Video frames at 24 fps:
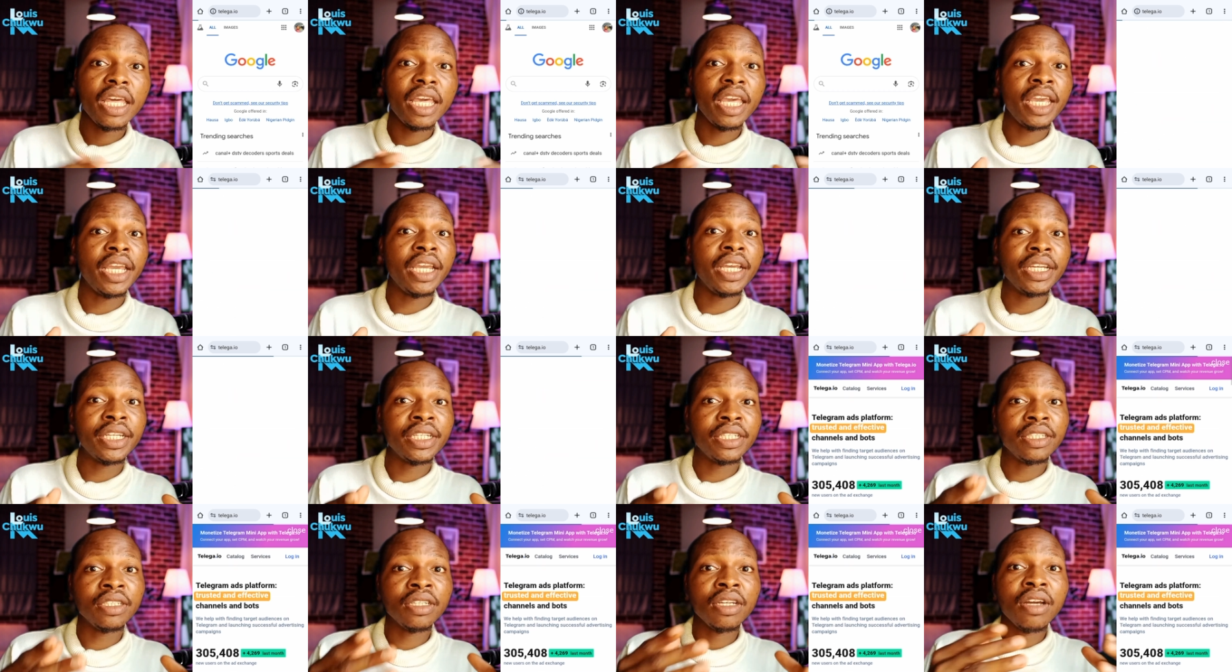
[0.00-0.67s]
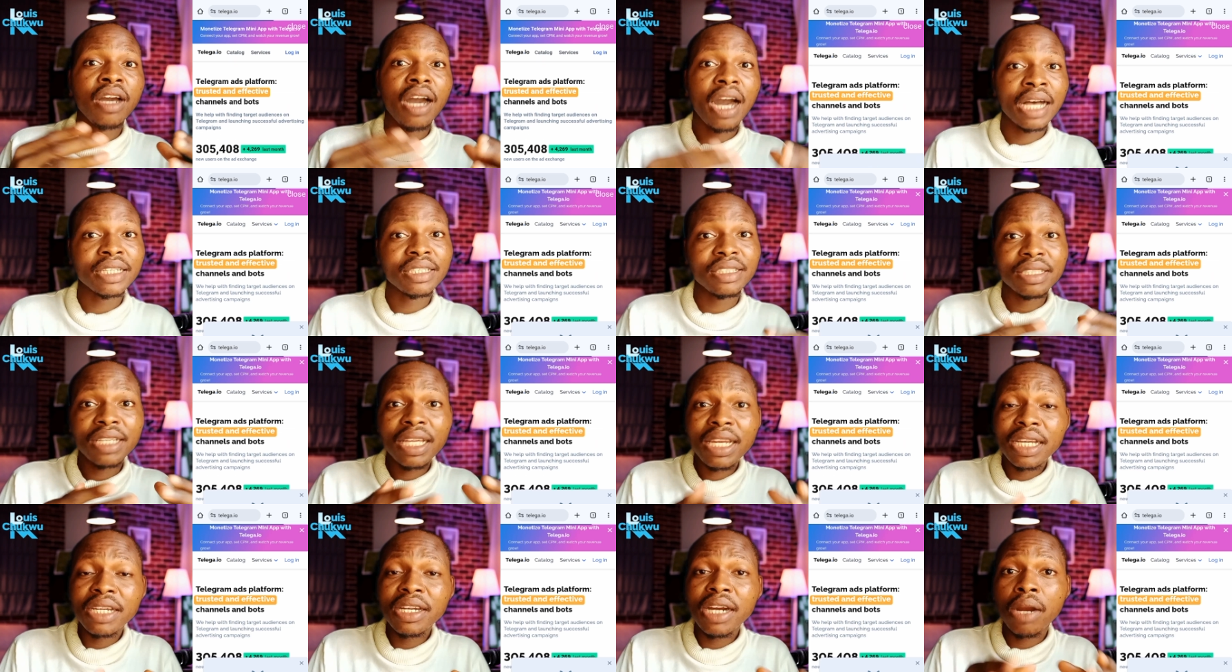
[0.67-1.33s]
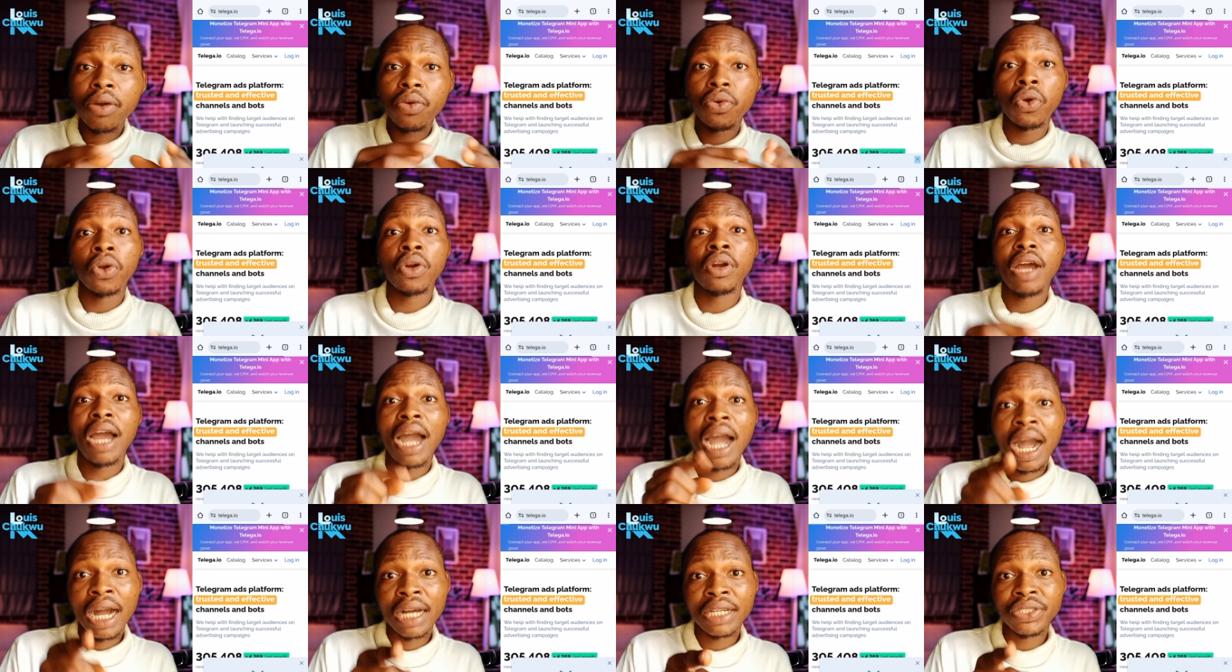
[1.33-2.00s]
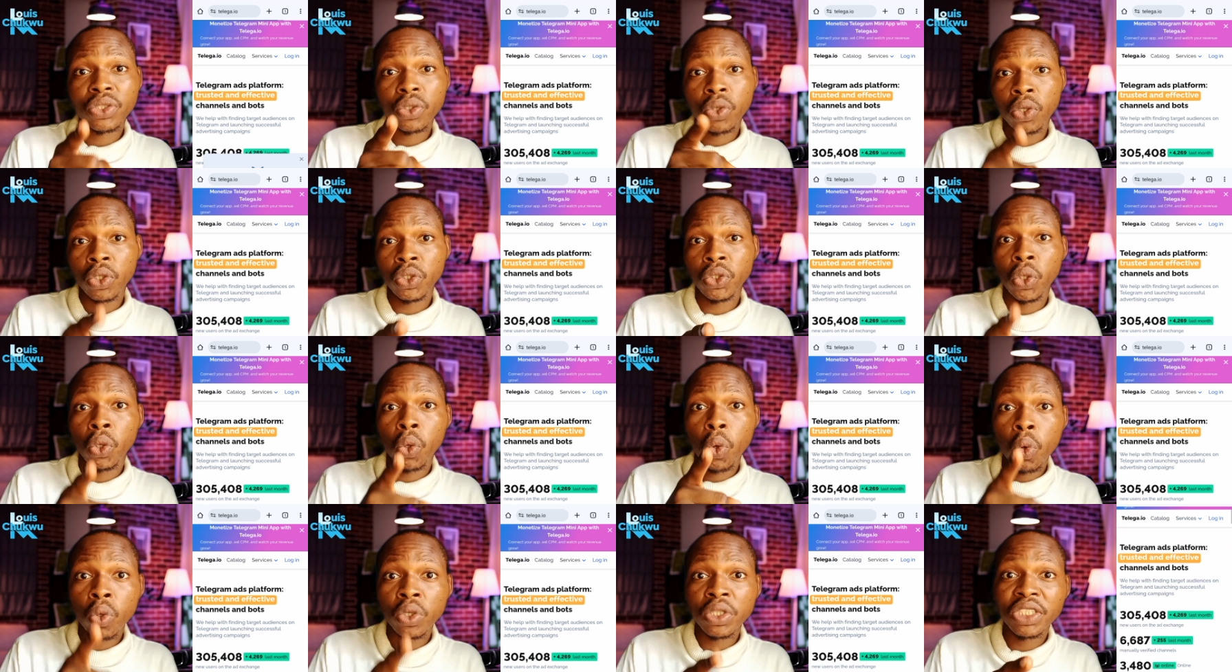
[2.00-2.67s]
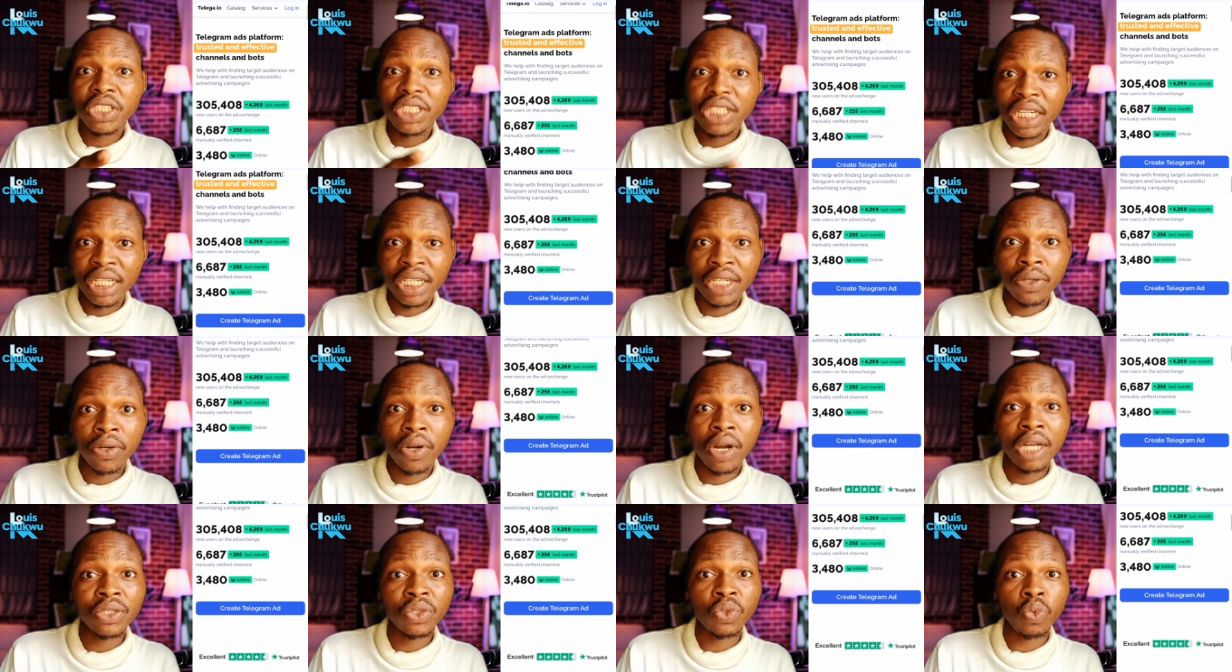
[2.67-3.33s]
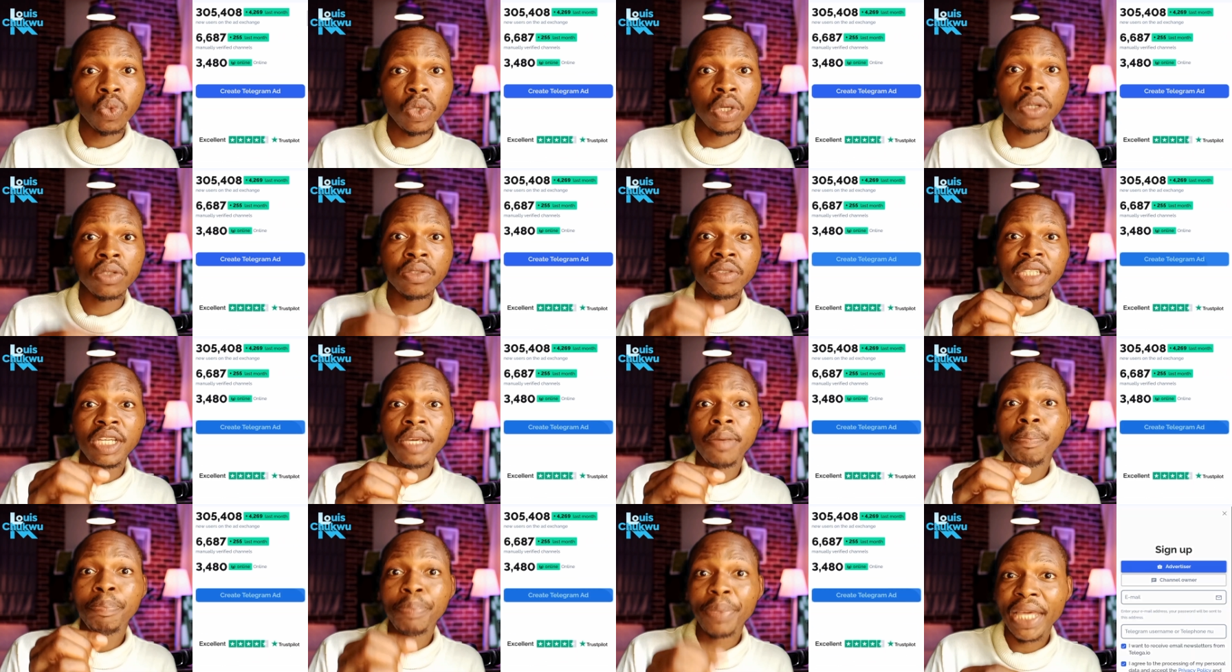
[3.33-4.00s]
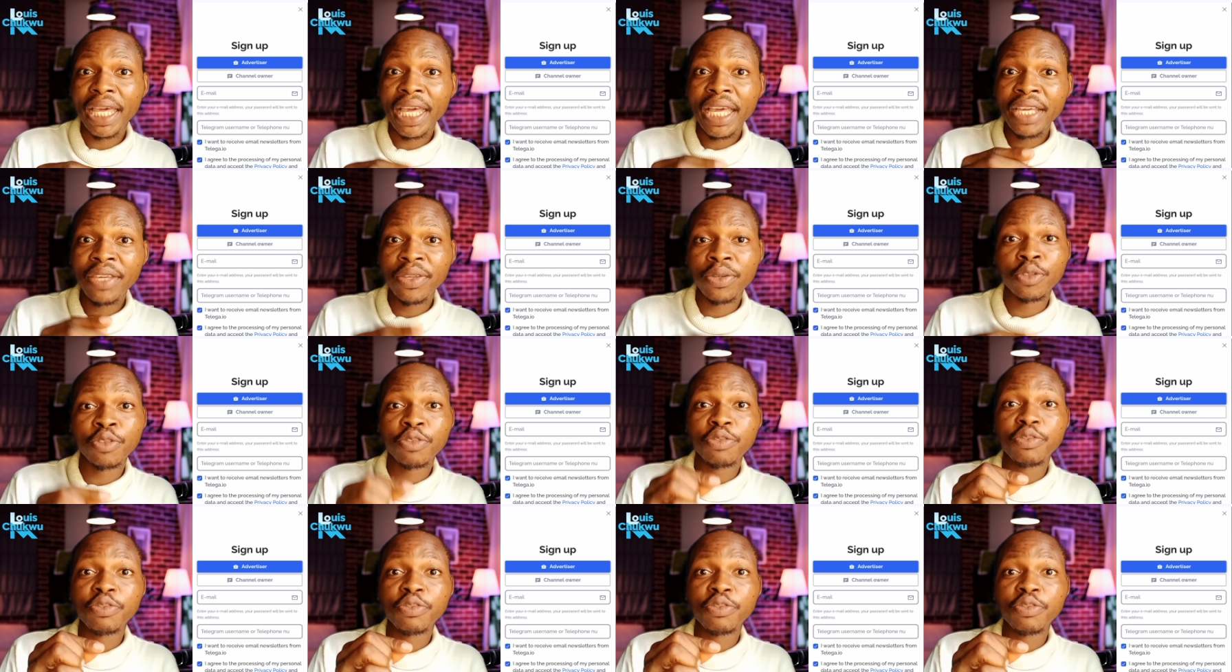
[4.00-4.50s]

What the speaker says: And as Telegram run ads on your own channel as well, they pay you